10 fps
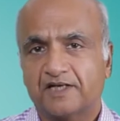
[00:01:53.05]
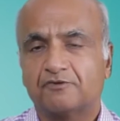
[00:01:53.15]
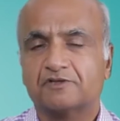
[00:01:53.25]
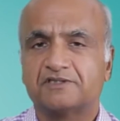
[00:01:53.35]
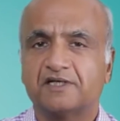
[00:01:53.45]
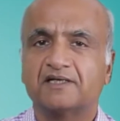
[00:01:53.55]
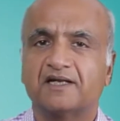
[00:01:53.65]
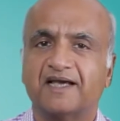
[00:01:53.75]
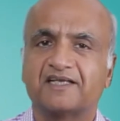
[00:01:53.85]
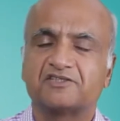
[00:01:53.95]
it was done
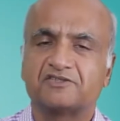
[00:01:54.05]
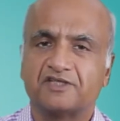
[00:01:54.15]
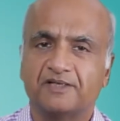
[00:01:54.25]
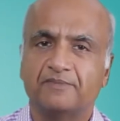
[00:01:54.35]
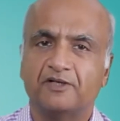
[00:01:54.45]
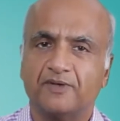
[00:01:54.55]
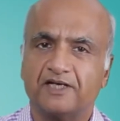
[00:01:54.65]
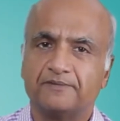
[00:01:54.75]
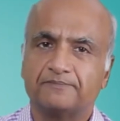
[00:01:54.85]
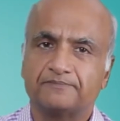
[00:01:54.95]
extremely well.